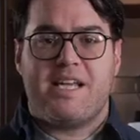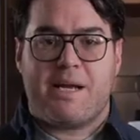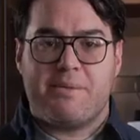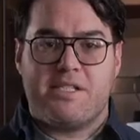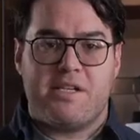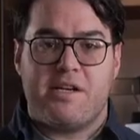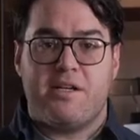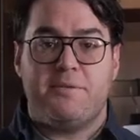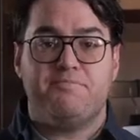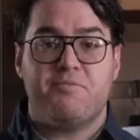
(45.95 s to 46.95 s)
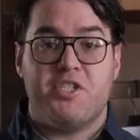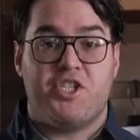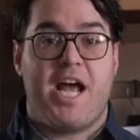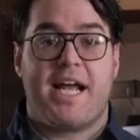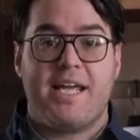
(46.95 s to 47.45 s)
tech material
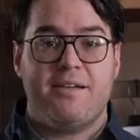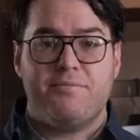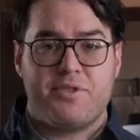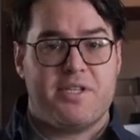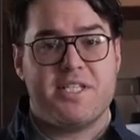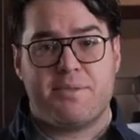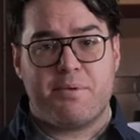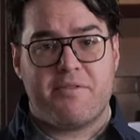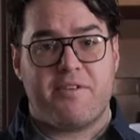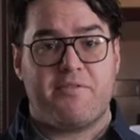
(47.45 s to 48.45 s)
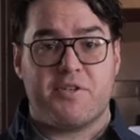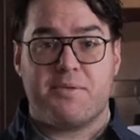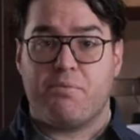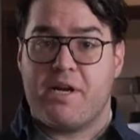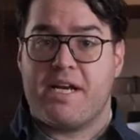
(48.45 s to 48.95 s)
jacket. So this is perfect for
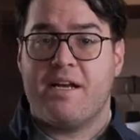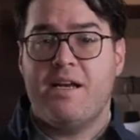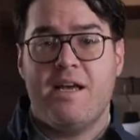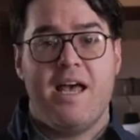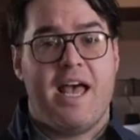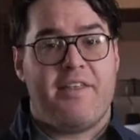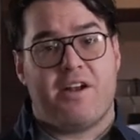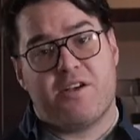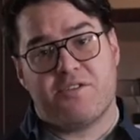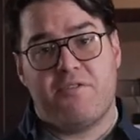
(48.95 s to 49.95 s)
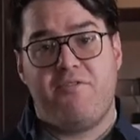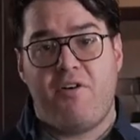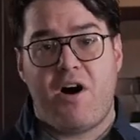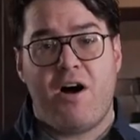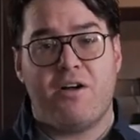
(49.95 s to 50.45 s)
spring and then also
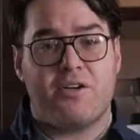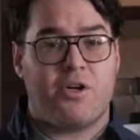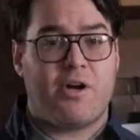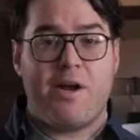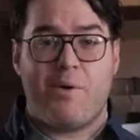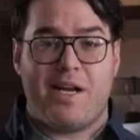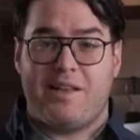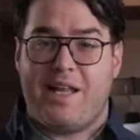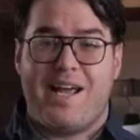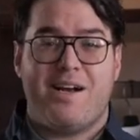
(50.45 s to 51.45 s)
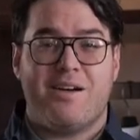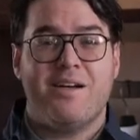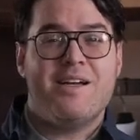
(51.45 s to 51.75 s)
fall. Great way to layer.